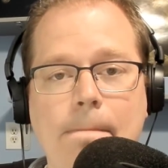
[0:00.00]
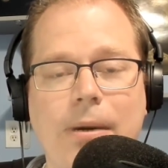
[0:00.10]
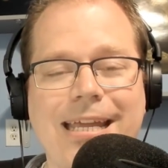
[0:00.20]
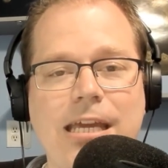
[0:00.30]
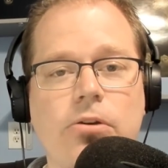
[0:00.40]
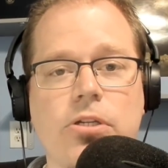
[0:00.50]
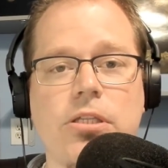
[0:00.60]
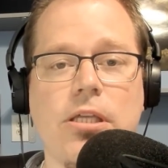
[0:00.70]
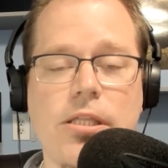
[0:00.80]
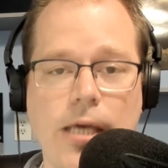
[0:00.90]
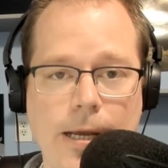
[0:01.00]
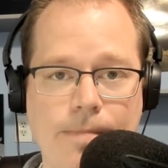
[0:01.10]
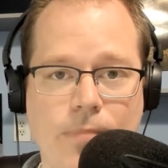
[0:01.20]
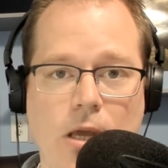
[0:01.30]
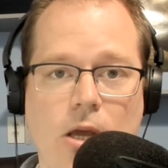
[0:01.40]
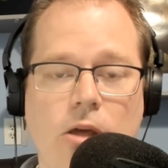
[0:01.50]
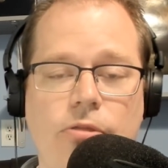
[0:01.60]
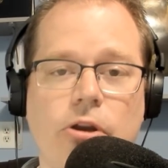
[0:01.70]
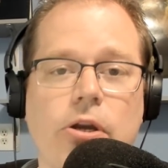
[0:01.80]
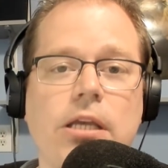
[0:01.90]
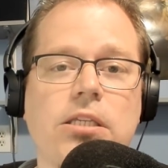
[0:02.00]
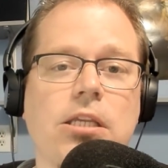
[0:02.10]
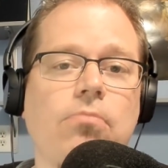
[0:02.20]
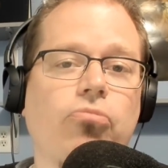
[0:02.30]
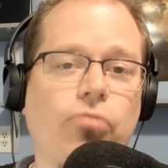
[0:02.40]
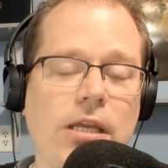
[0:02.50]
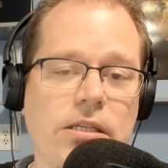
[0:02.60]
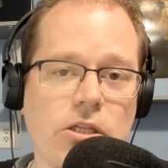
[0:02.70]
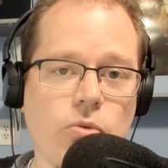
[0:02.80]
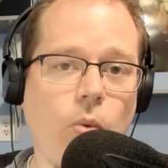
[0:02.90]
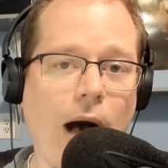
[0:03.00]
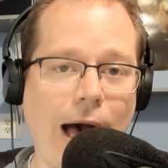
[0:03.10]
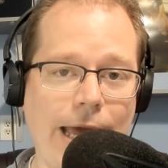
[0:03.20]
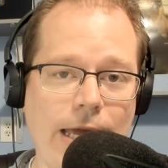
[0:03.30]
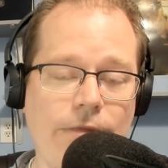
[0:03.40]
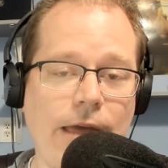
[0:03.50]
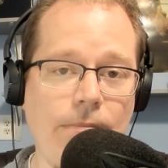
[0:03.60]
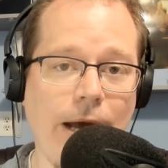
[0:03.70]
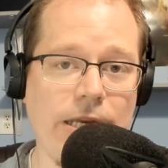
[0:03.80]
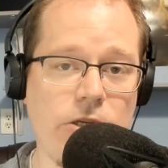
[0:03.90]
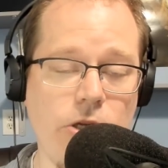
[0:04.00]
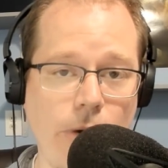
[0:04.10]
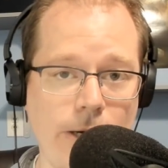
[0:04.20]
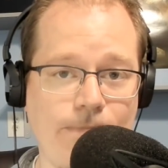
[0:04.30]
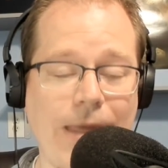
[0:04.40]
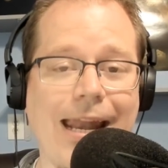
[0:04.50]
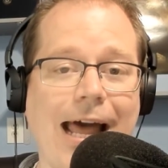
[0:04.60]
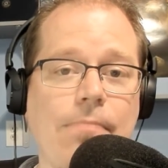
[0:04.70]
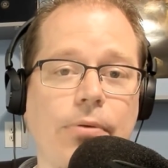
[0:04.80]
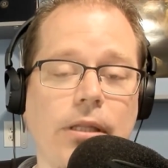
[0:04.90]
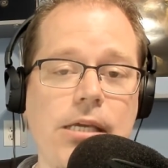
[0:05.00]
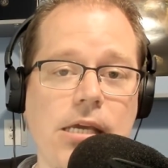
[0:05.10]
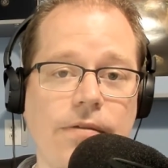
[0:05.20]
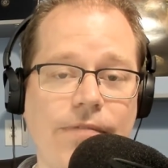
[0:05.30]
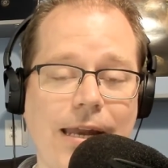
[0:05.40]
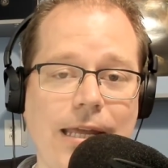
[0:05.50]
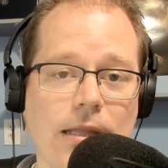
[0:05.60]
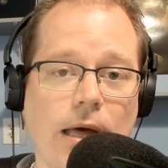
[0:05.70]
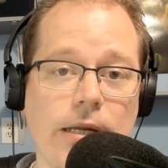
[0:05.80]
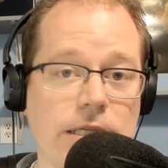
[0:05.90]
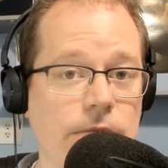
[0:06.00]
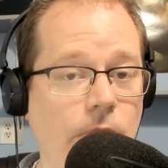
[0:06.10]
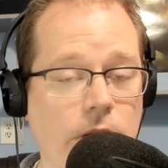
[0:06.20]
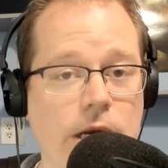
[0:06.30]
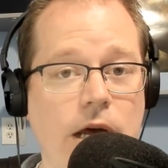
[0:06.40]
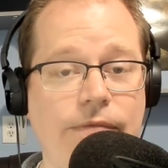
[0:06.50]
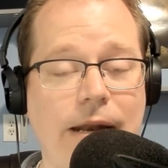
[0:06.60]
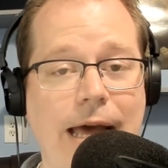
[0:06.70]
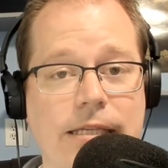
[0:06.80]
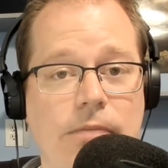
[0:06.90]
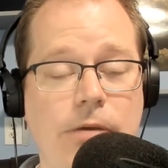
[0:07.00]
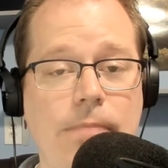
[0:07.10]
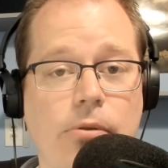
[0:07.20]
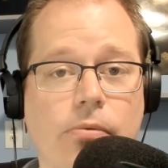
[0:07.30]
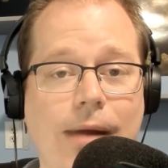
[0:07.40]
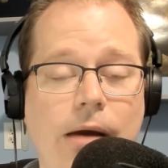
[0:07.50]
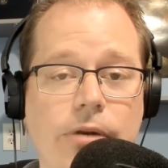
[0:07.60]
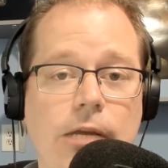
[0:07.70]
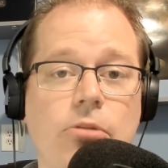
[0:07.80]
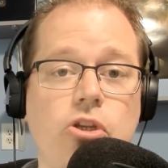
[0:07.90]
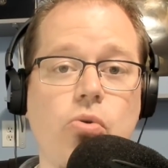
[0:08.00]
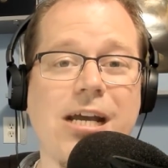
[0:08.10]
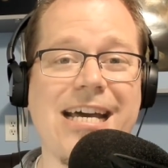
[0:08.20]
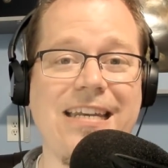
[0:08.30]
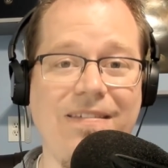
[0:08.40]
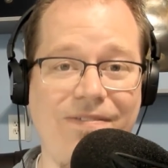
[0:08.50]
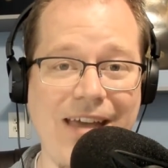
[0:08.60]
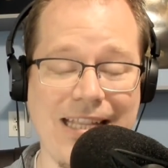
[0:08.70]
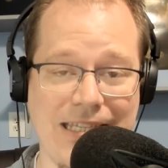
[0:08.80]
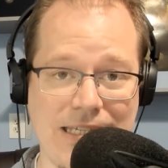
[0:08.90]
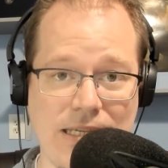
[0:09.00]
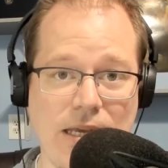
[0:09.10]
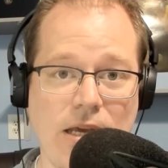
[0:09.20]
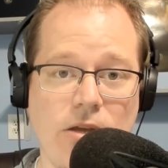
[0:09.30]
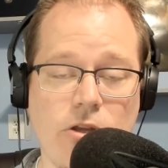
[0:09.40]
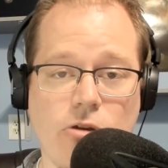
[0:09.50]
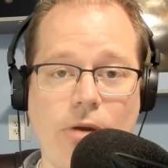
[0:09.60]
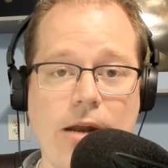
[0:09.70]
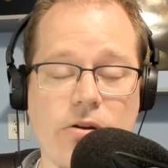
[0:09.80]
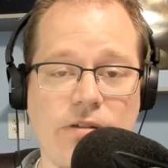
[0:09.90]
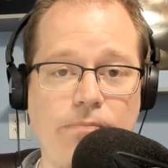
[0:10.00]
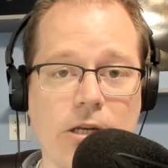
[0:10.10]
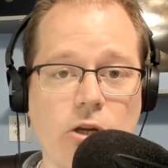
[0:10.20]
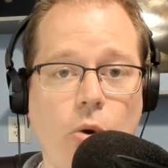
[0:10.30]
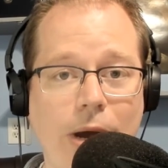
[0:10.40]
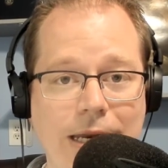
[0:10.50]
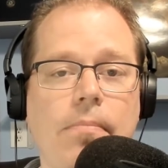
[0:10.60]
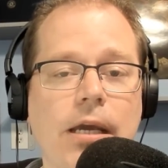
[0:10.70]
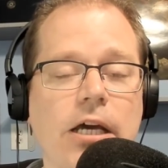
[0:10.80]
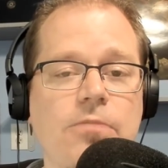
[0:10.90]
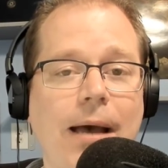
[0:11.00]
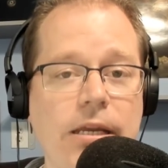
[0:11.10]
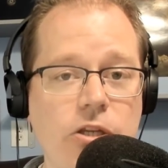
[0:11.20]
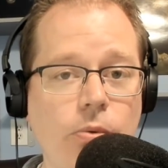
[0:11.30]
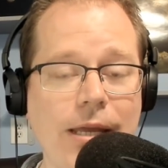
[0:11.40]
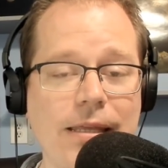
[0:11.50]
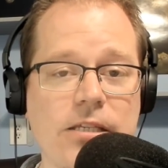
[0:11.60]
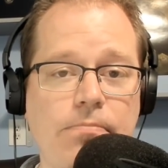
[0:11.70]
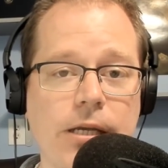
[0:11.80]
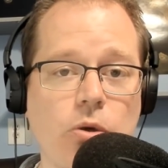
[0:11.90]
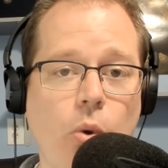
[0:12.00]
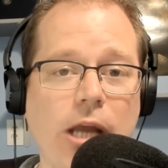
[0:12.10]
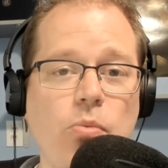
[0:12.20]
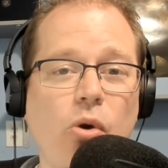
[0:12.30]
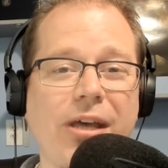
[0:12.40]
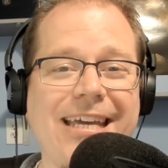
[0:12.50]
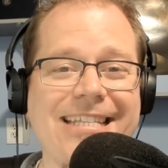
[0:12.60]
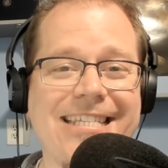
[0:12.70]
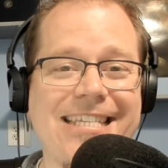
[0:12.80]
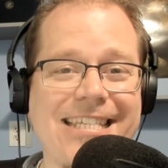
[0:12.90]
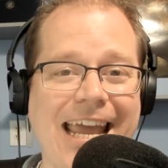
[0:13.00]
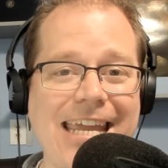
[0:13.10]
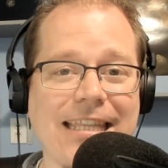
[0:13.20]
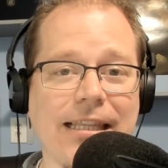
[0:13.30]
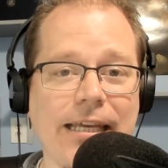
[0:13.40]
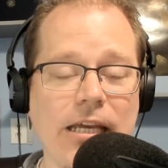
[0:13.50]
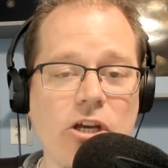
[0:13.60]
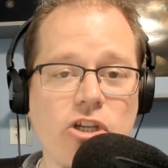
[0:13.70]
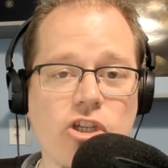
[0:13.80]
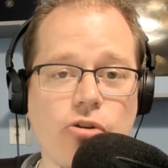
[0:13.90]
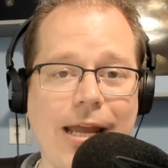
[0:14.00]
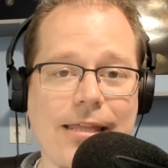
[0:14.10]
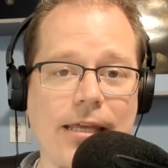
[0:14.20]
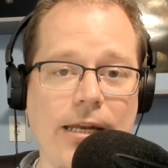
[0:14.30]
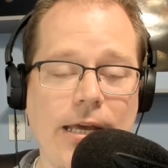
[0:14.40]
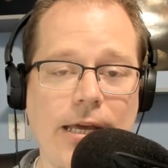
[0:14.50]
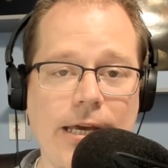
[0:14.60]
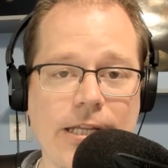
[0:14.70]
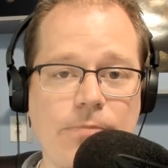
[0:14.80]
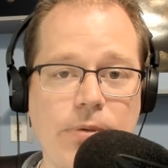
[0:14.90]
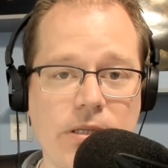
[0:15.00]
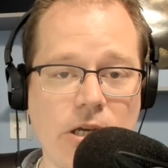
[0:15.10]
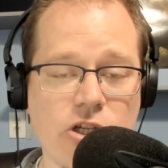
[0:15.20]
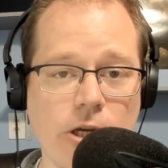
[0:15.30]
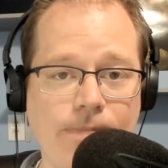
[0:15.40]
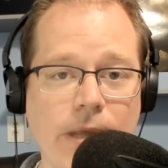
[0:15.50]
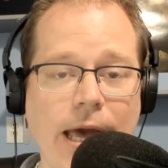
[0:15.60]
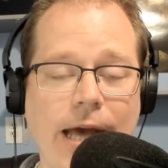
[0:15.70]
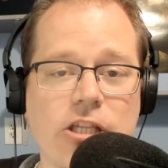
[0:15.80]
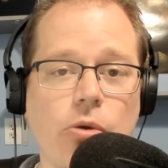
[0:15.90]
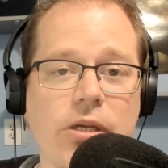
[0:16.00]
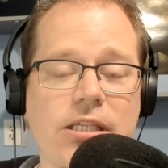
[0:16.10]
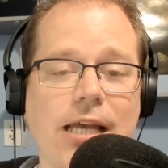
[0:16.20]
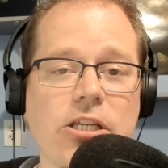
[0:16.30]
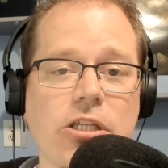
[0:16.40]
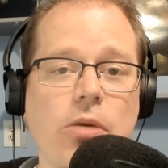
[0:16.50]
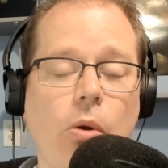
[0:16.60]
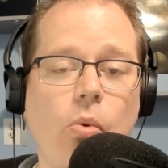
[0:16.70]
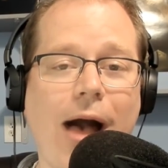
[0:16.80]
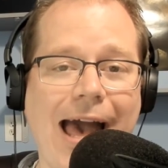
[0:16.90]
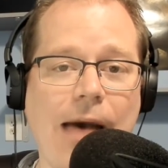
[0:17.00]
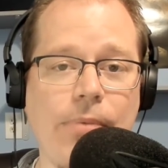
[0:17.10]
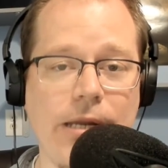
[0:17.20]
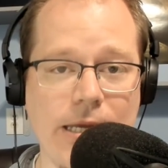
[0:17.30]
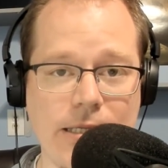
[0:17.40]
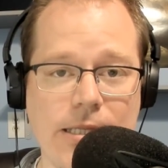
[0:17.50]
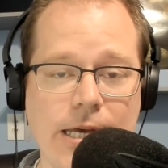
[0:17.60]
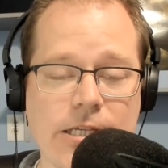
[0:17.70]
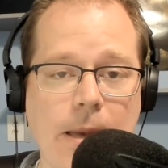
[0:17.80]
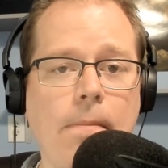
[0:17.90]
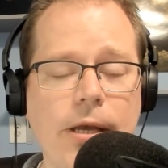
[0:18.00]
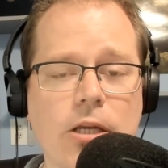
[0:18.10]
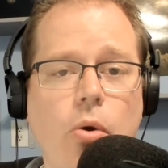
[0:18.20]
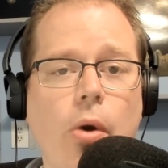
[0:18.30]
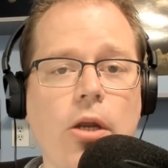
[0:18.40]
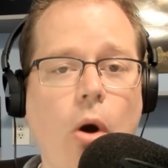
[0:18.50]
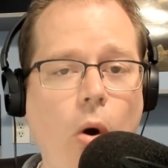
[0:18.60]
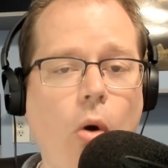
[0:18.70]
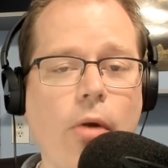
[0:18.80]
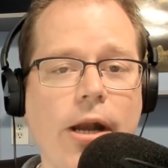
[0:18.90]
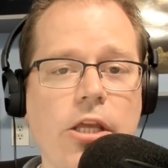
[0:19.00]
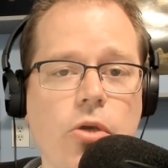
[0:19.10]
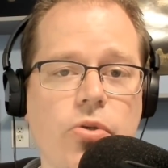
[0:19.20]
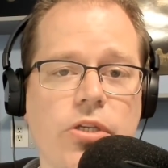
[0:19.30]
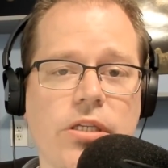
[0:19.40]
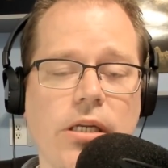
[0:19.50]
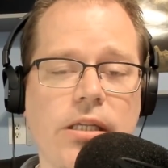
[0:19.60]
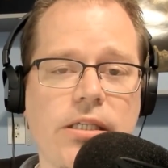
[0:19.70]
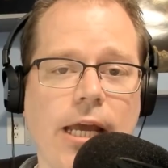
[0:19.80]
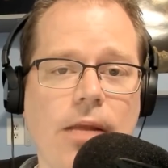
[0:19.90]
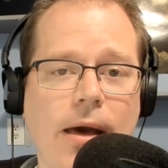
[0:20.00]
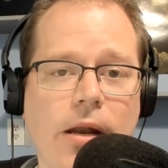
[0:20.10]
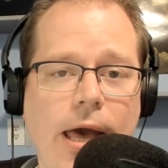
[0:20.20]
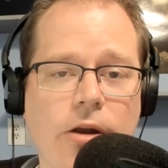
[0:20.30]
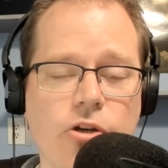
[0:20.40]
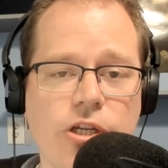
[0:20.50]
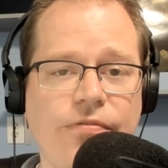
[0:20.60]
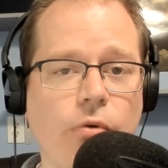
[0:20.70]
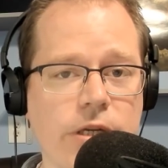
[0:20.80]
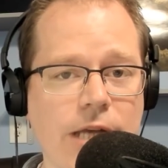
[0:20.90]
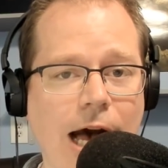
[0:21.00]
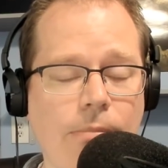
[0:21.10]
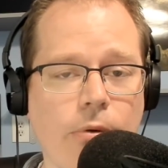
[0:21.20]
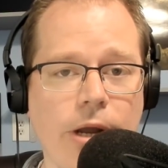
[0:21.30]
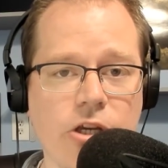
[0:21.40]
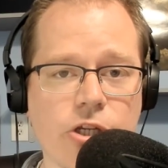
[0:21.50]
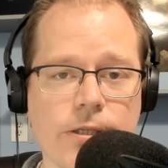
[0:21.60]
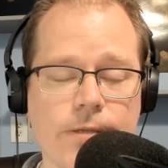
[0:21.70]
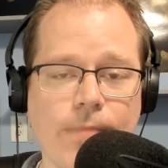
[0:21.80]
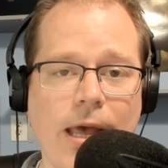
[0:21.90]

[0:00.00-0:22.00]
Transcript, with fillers: But here's the thing there is some reasons why they might do it. And I believe that Elon is smart enough and has the people around him to convince the creators of Bitcoin because by doing this, Bitcoin will insanely strengthen its position. And so essentially, what will happen is this Bitcoin already uses an insane amount of energy for its operations.